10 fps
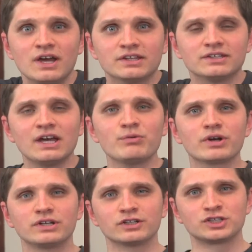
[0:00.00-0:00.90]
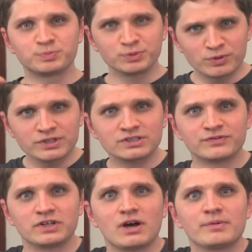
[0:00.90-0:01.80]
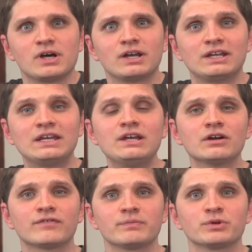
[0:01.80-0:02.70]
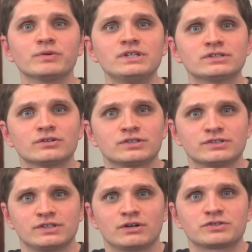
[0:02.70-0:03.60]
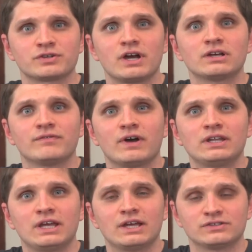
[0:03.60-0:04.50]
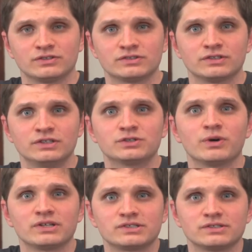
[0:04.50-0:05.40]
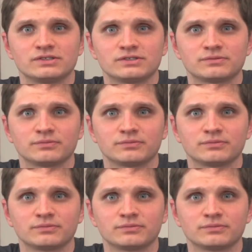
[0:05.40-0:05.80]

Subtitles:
Tonight we're going to explore this phenomenon and hear from the researchers that are trying to find the answers to these questions.